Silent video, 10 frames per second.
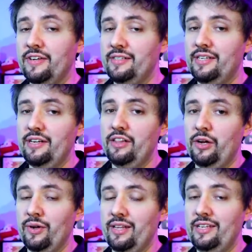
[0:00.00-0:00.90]
Until
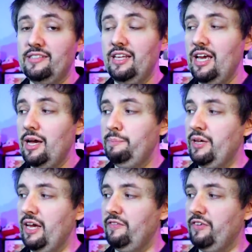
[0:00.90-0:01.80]
they release the
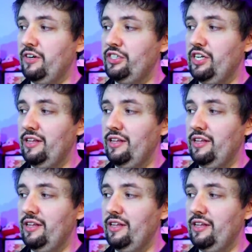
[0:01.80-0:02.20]
updated version